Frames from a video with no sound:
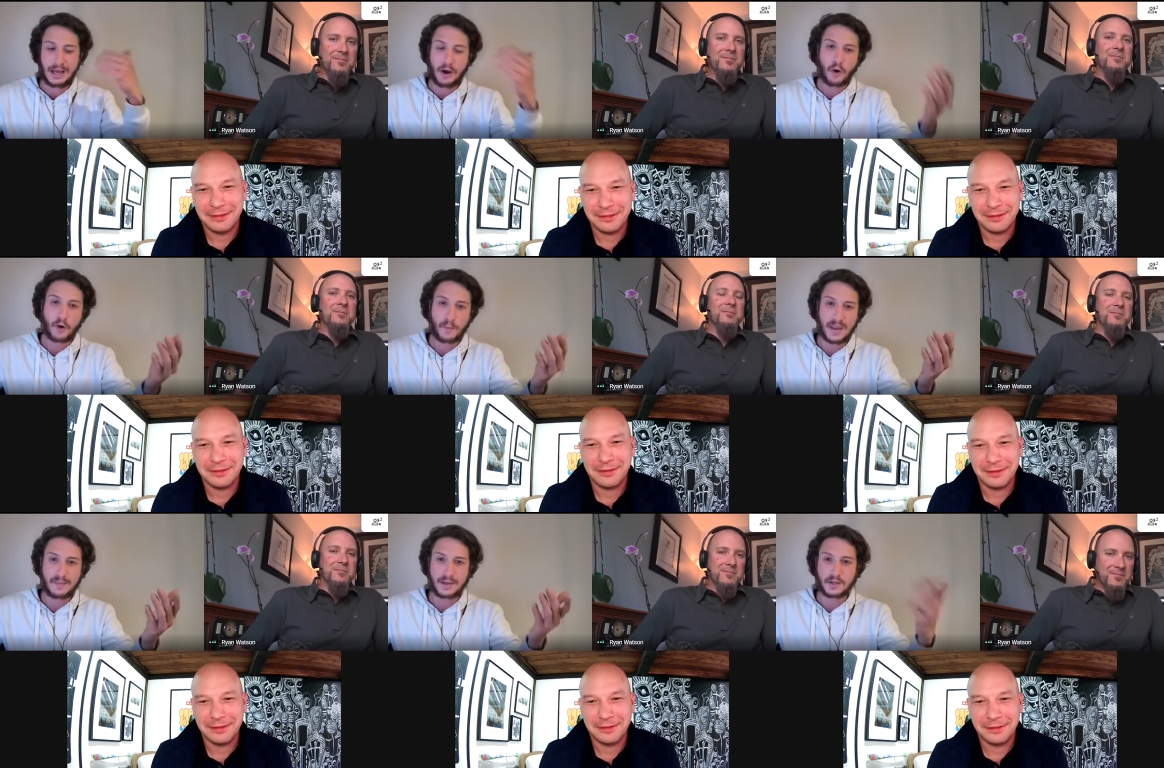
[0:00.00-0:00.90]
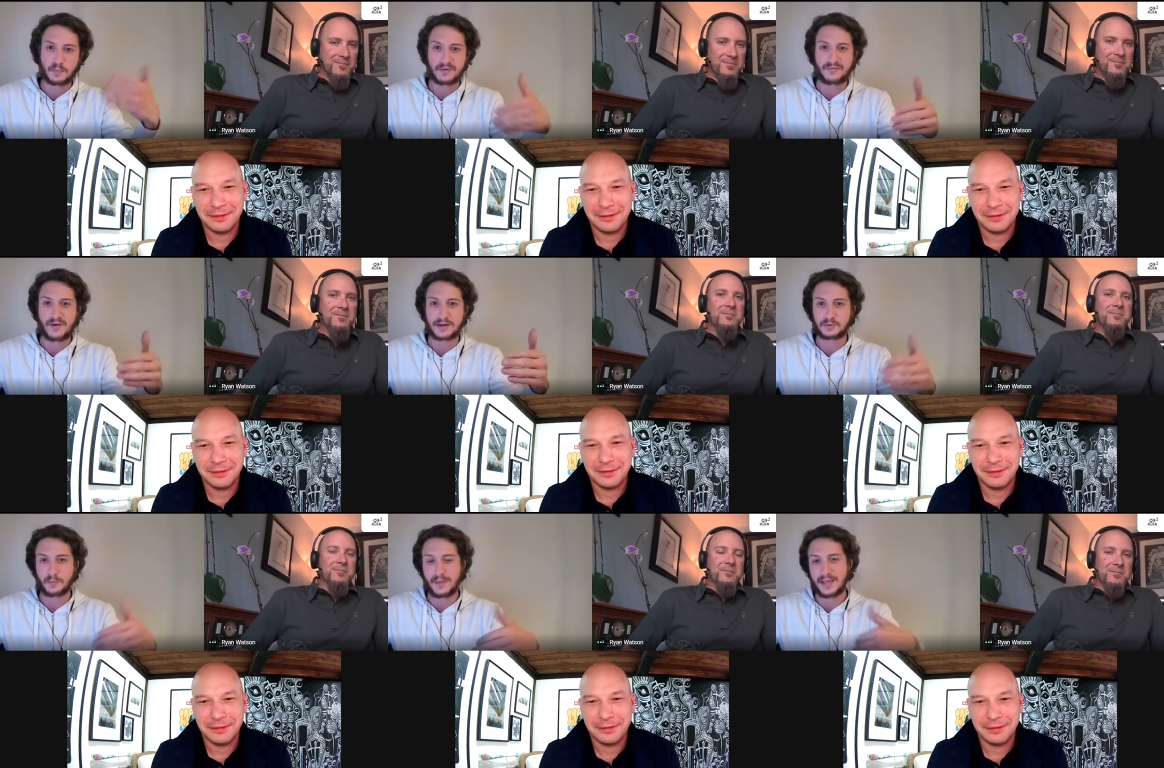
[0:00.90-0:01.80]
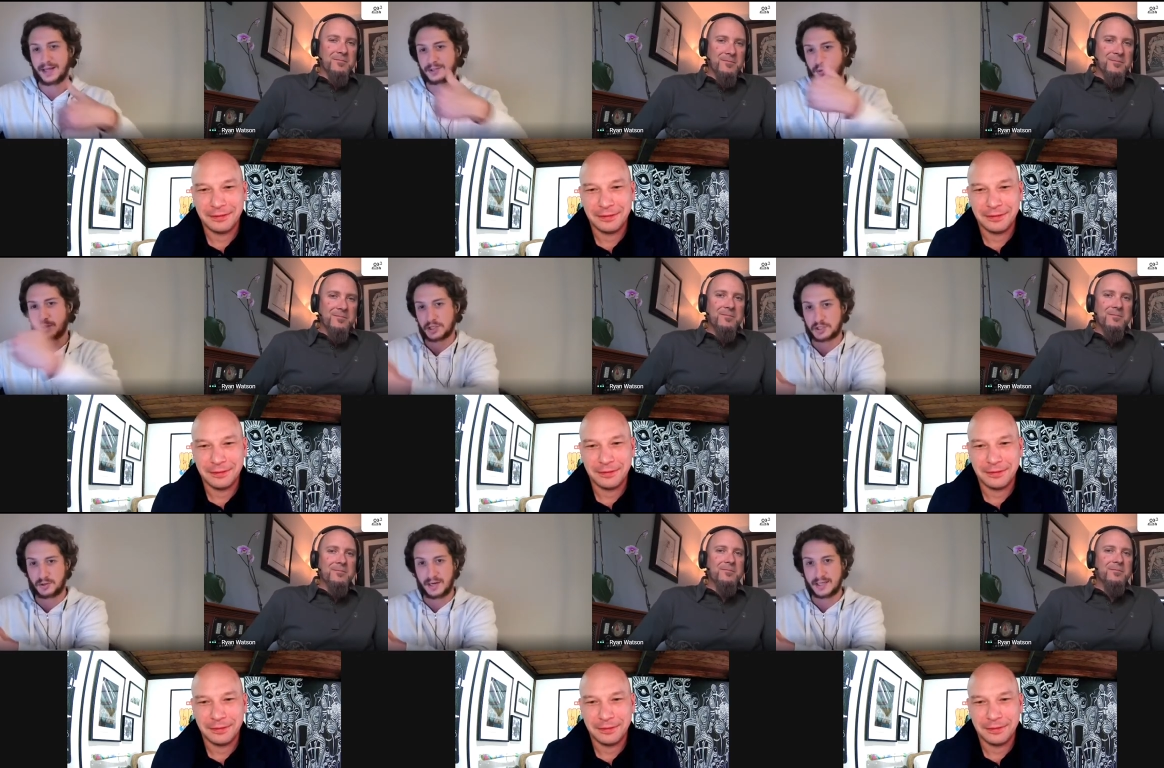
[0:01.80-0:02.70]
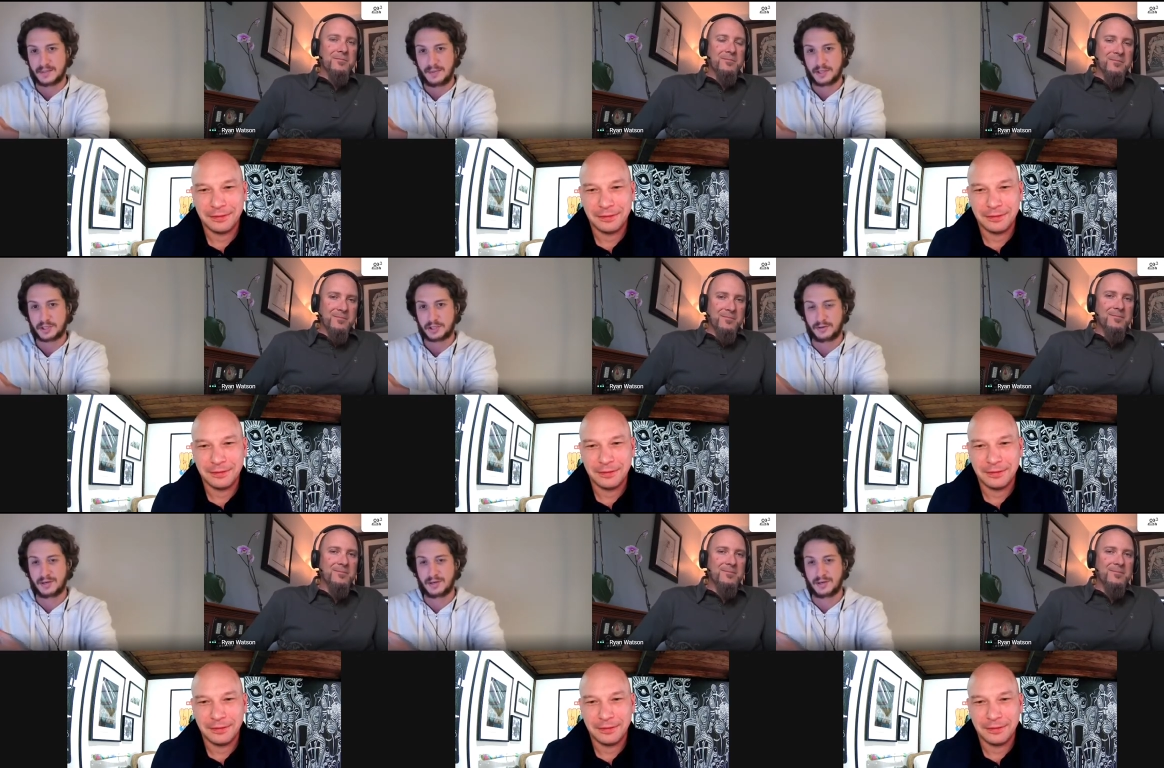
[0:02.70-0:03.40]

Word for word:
Speaker 1: or maybe you prefer to make a traditional exhibition